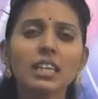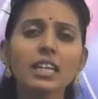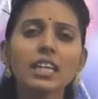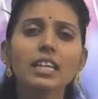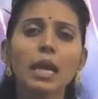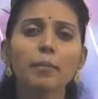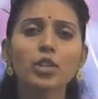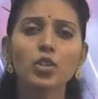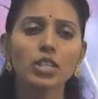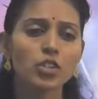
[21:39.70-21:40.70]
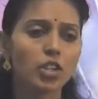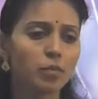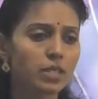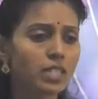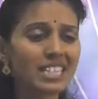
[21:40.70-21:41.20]
3-dimensional
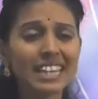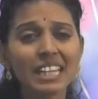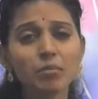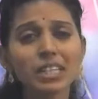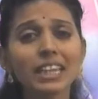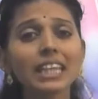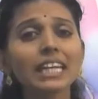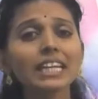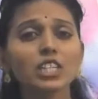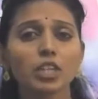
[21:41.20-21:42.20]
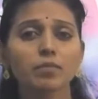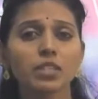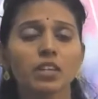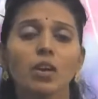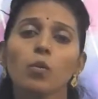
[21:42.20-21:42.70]
shapes is nothing but a 3D
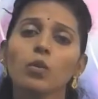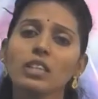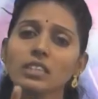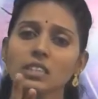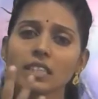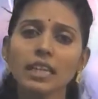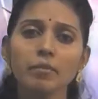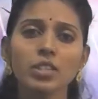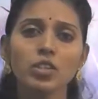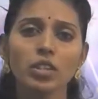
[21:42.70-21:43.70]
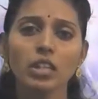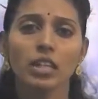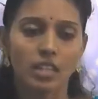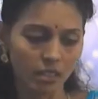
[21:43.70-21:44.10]
shapes. What is 3-dimensional?